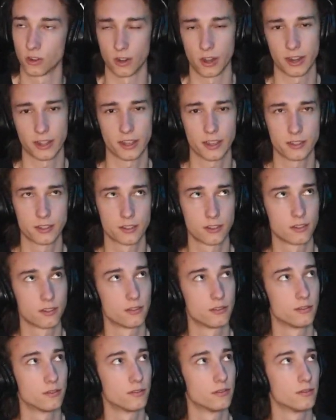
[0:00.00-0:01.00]
Or I guess,
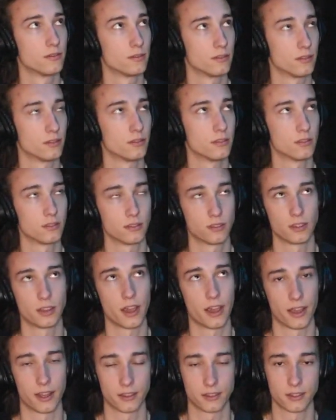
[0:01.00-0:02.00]

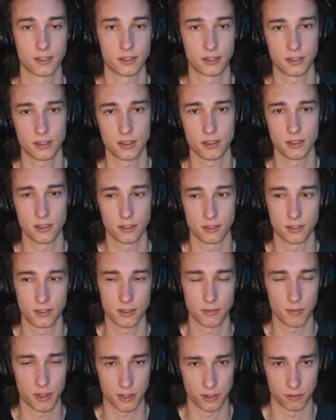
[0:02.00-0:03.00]
yeah, it's a C
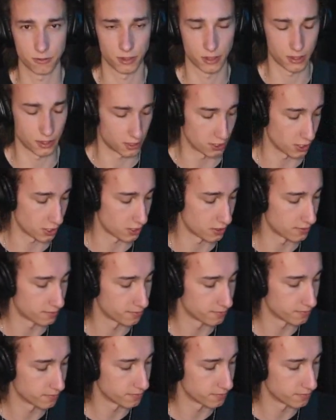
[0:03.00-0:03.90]
major with a G.